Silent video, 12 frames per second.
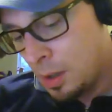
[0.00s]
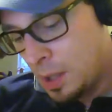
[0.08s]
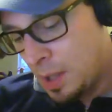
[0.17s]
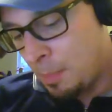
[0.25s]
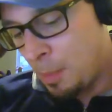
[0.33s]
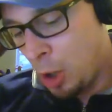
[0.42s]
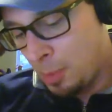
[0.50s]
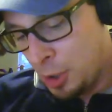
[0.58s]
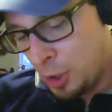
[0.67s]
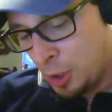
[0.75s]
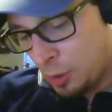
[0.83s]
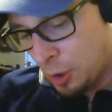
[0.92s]
He's got a
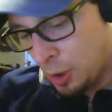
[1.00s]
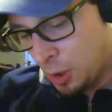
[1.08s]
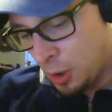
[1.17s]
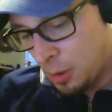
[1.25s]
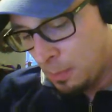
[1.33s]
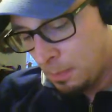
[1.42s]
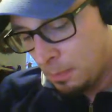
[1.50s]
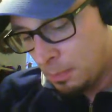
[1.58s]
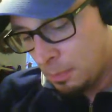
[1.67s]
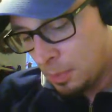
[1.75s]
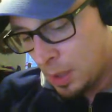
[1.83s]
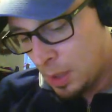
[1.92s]
barbecue cooker
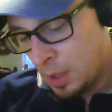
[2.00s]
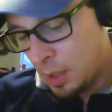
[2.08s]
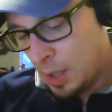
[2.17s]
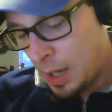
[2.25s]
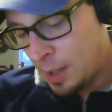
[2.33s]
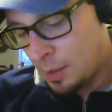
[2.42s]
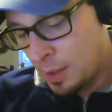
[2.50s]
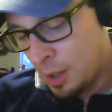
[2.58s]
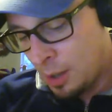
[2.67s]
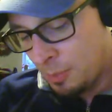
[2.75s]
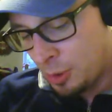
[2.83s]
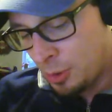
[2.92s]
that he had in there.
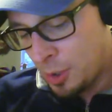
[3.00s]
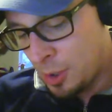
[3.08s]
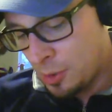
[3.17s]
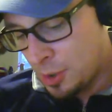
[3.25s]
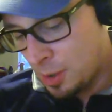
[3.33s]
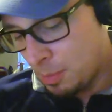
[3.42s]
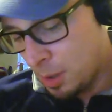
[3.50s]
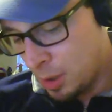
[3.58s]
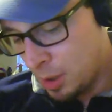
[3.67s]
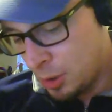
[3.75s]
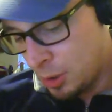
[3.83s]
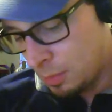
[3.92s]
I'm sure he used it a
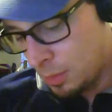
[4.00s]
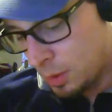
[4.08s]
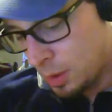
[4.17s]
bunch.